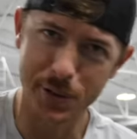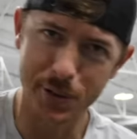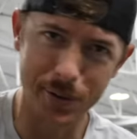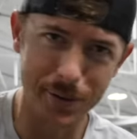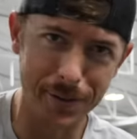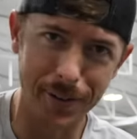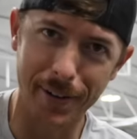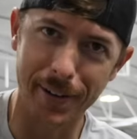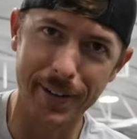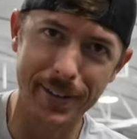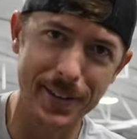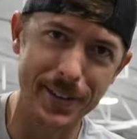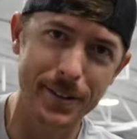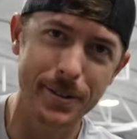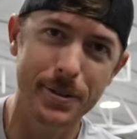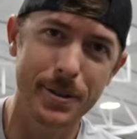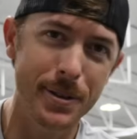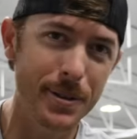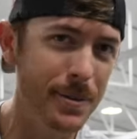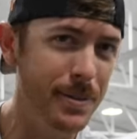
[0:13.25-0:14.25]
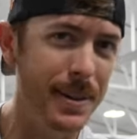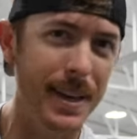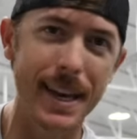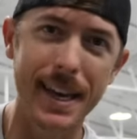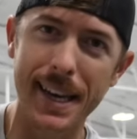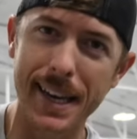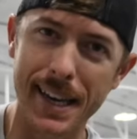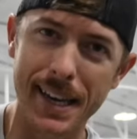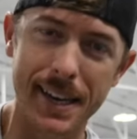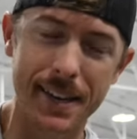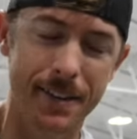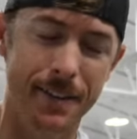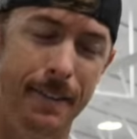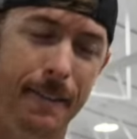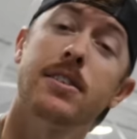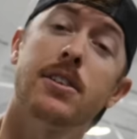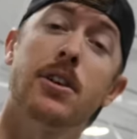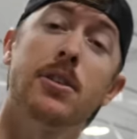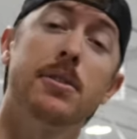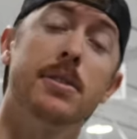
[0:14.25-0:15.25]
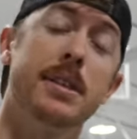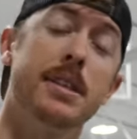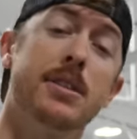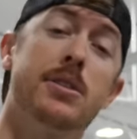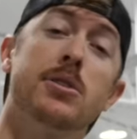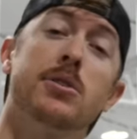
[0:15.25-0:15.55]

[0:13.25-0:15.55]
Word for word: school on you today. Currently it's